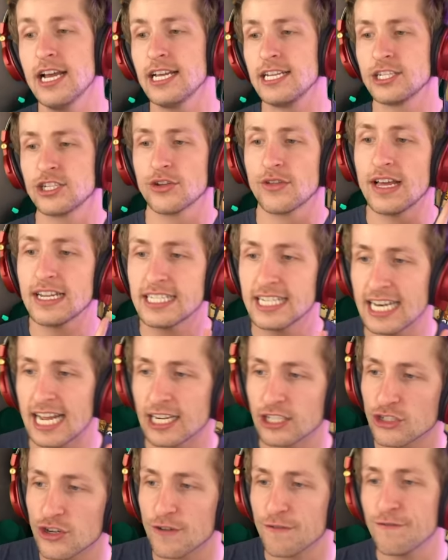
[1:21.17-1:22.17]
And so that's an
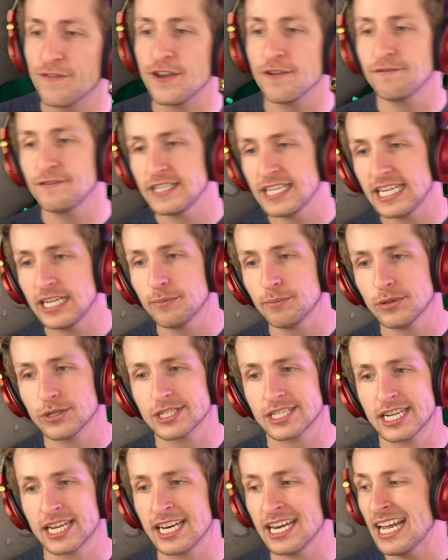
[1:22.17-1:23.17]
extra
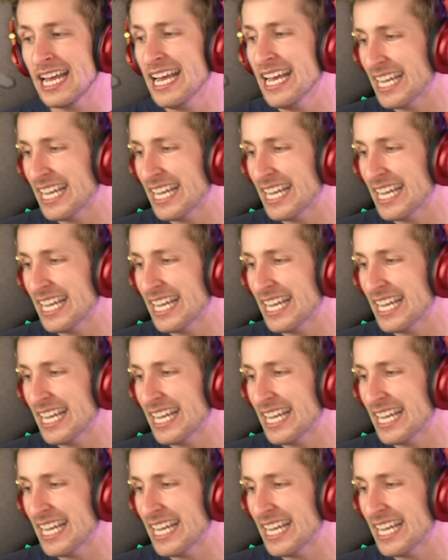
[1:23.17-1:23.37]
15%.